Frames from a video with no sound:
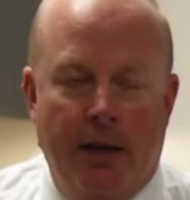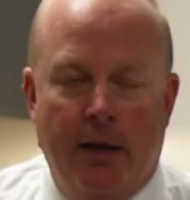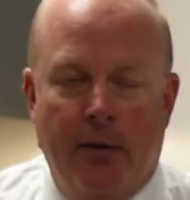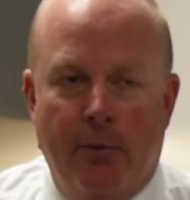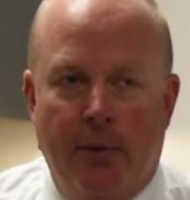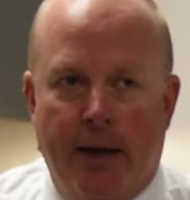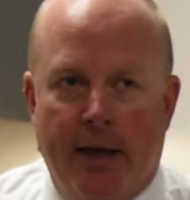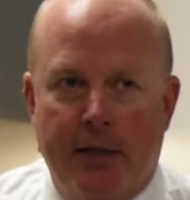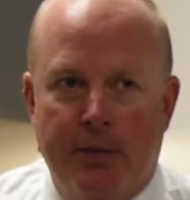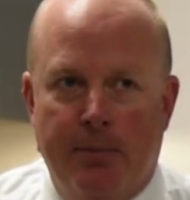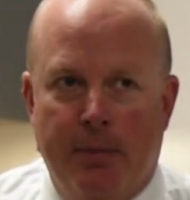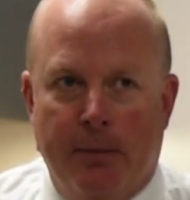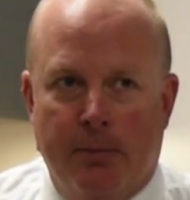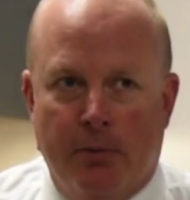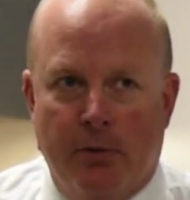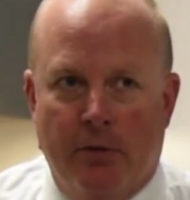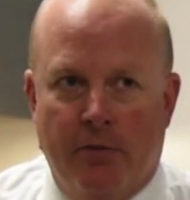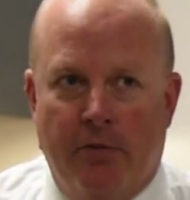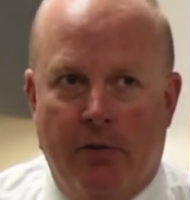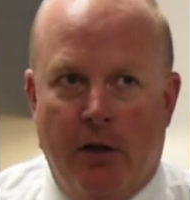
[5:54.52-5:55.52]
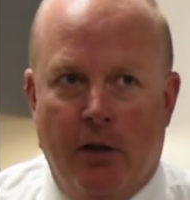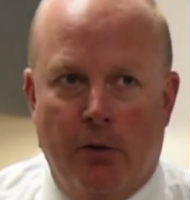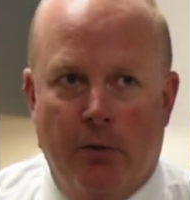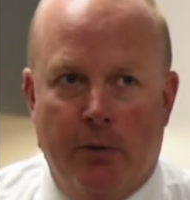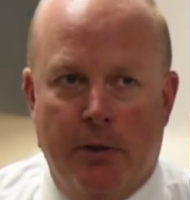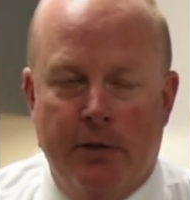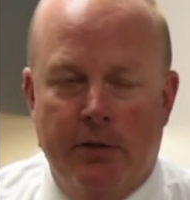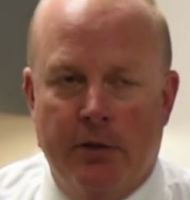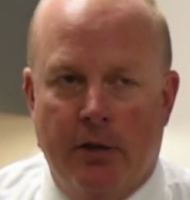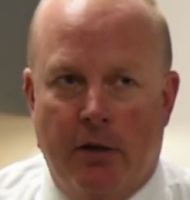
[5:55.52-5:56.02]
And we ask people to
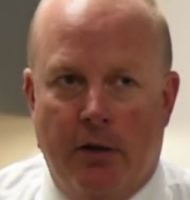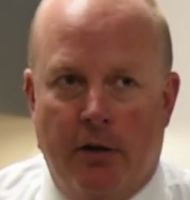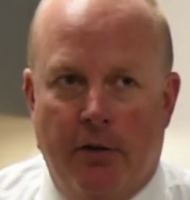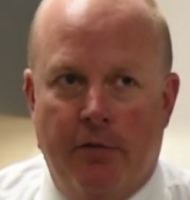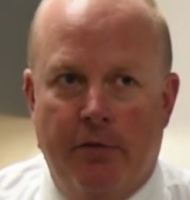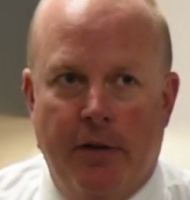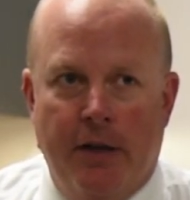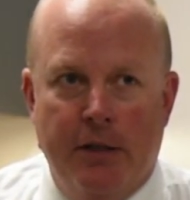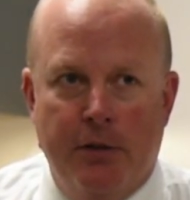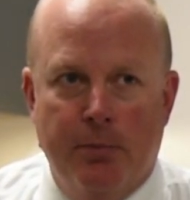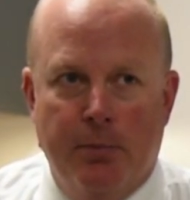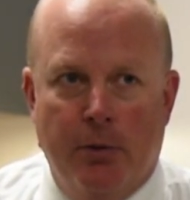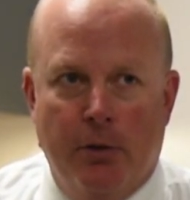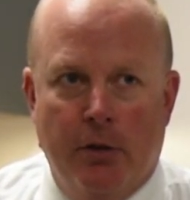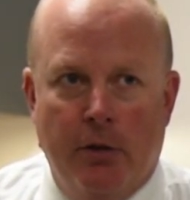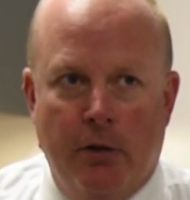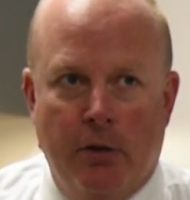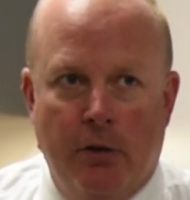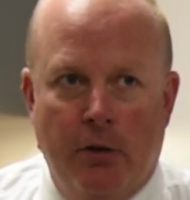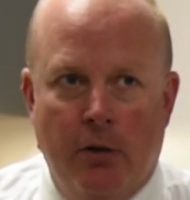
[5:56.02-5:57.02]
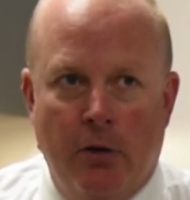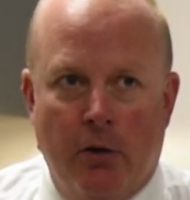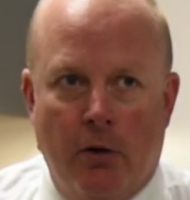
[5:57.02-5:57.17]
follow us on our Facebook